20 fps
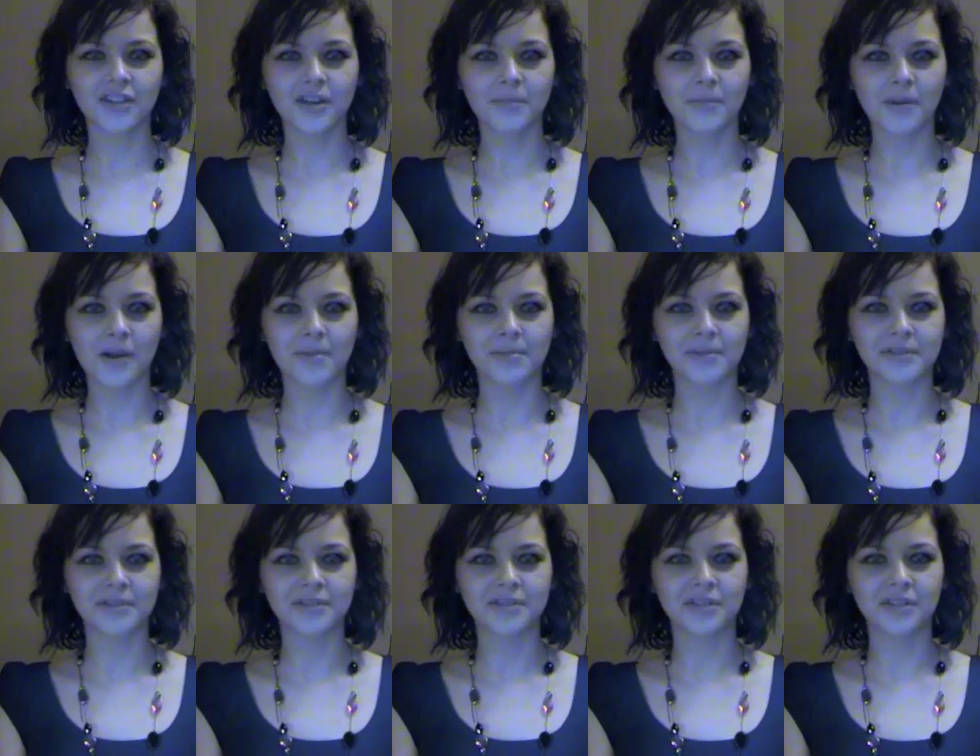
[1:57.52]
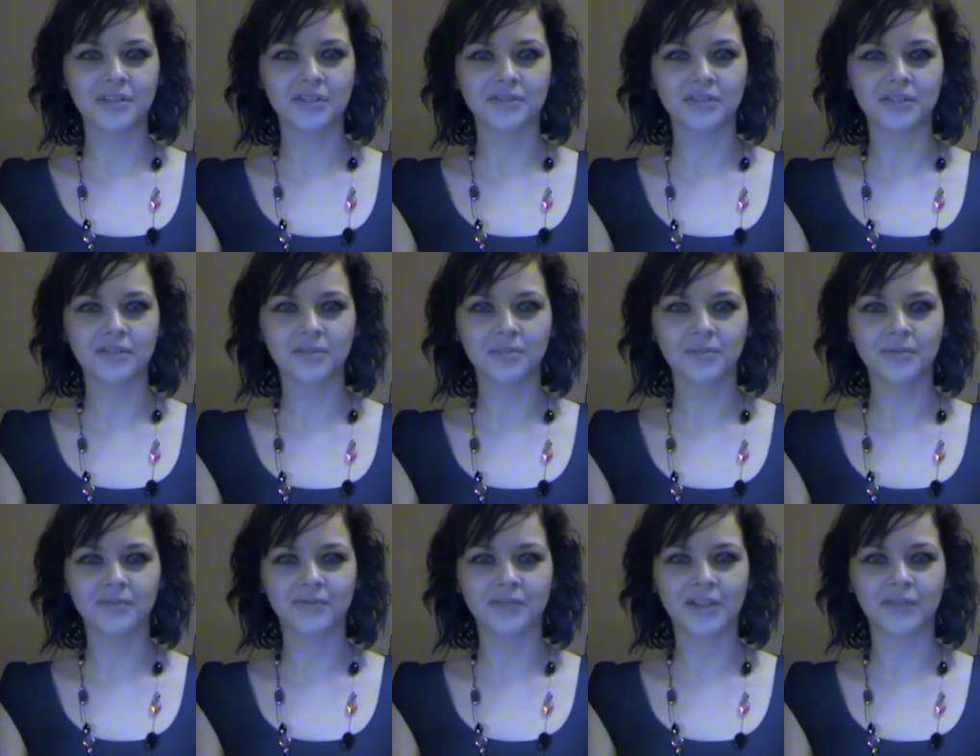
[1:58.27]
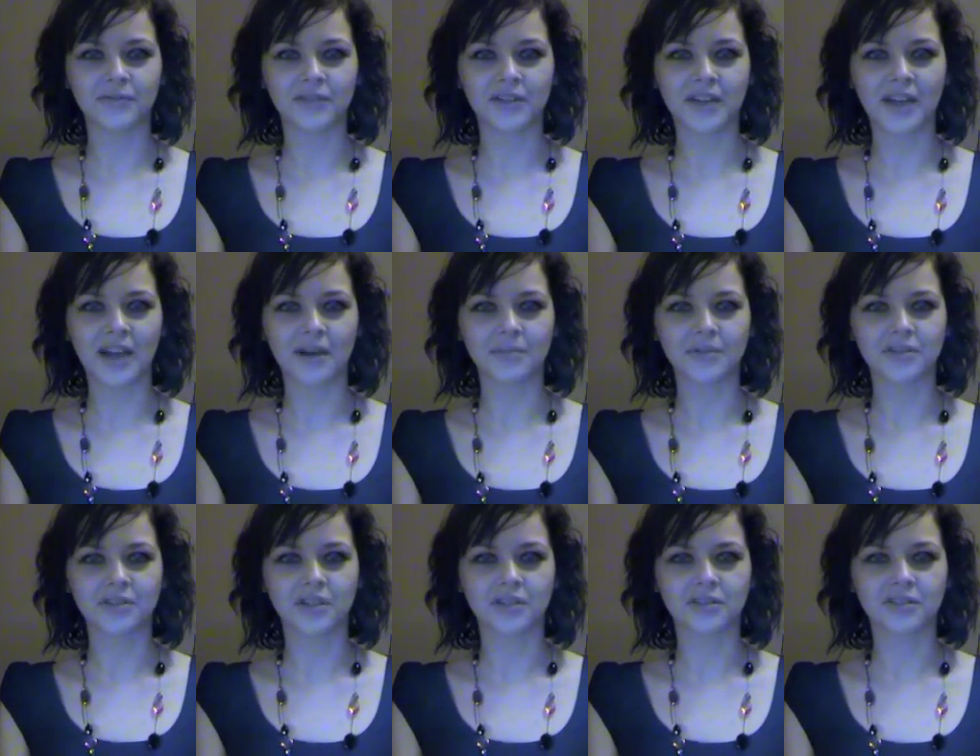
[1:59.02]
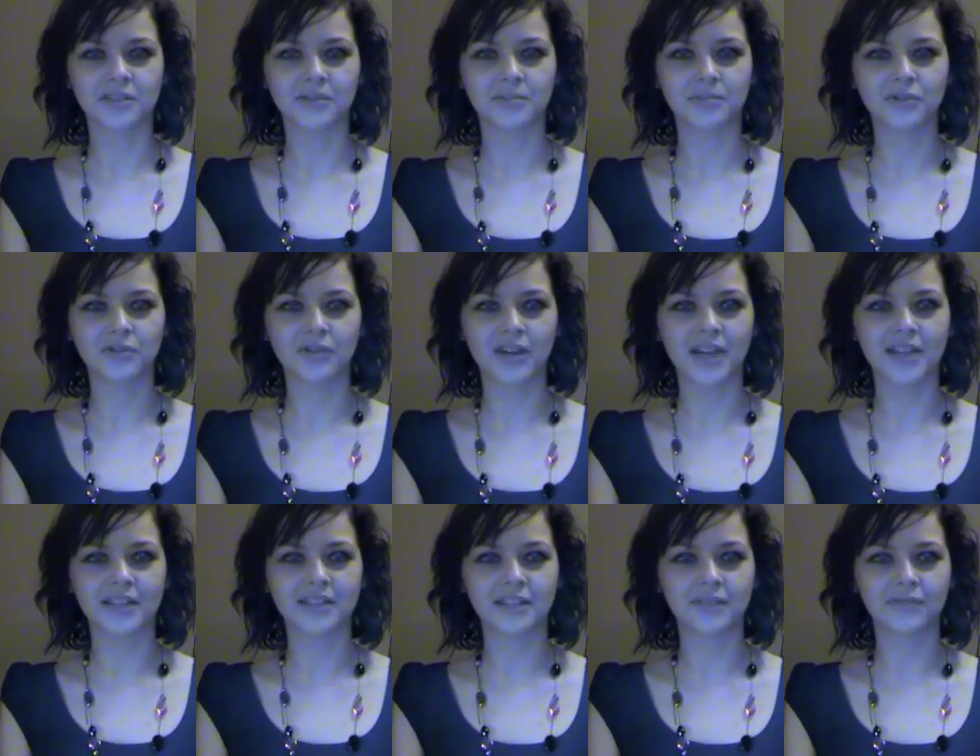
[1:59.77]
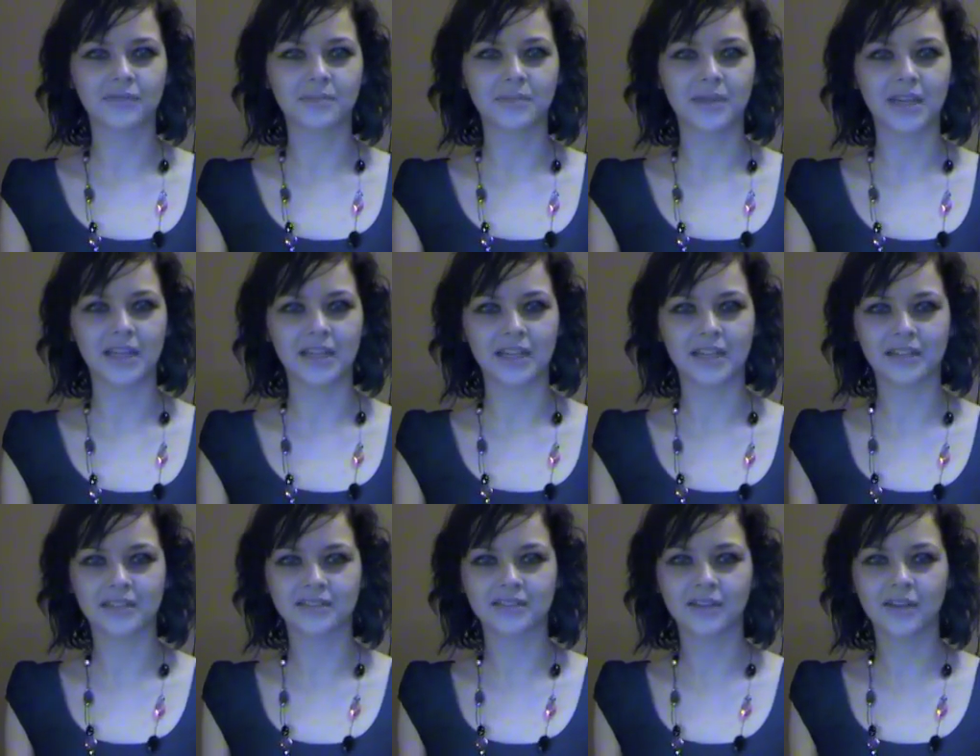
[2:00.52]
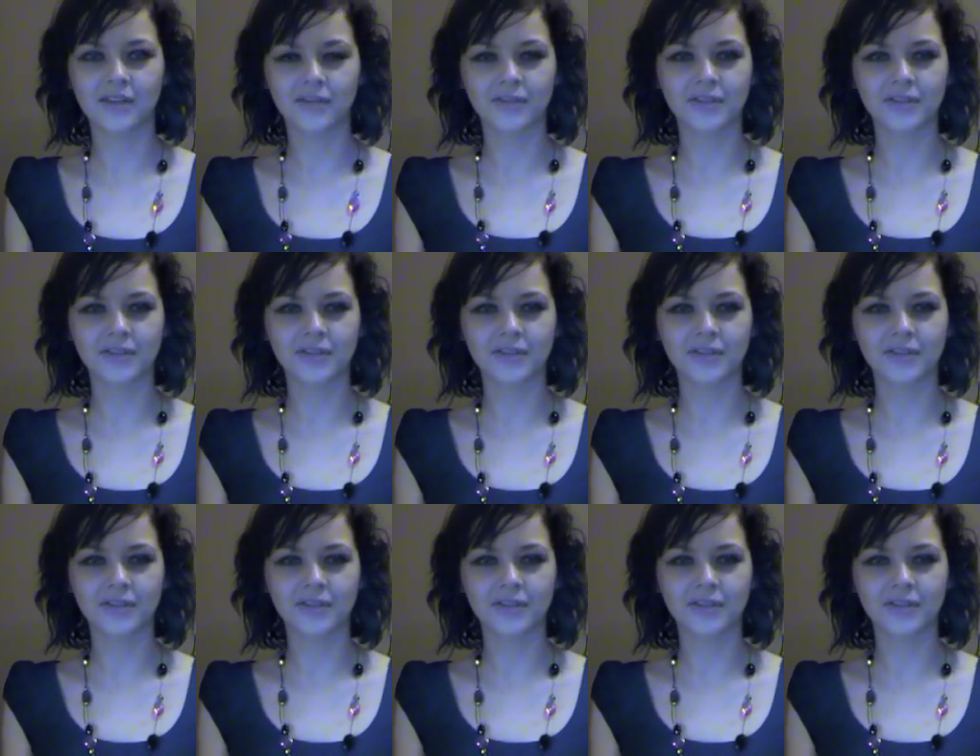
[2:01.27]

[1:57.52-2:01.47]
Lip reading: Soap operas use a number of different camera shots to portray different meanings.